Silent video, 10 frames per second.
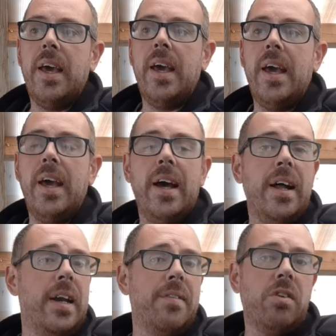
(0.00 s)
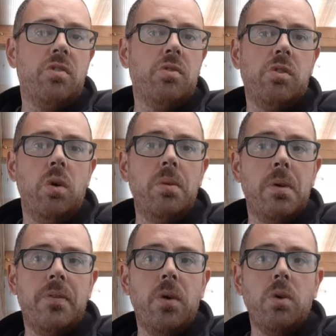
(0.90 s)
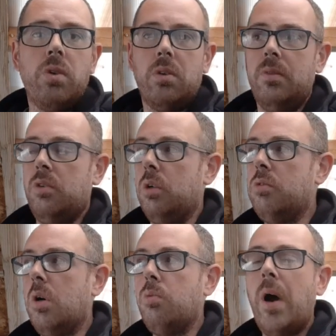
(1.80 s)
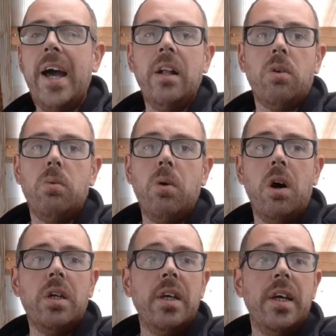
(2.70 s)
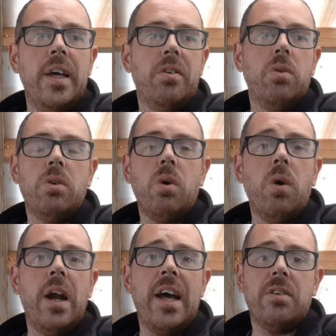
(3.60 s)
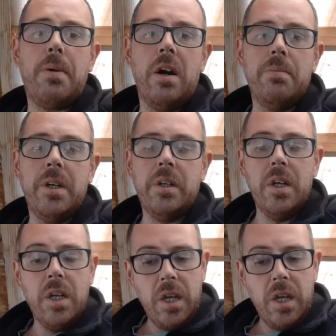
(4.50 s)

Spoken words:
I never grew them before, so I don't know if it's going to run wild or what. So it's all an experiment.